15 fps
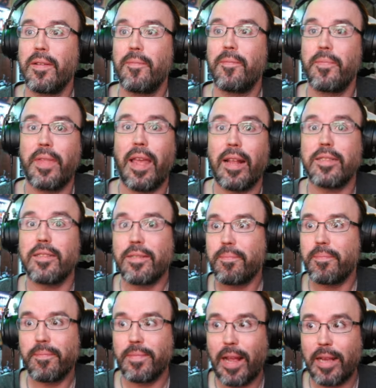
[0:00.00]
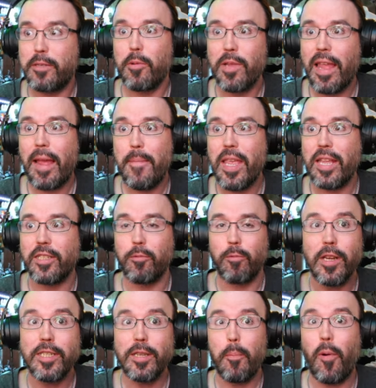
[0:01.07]
That's, that's what that means. We
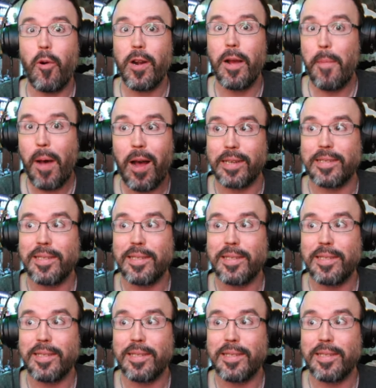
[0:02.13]
support Hamas.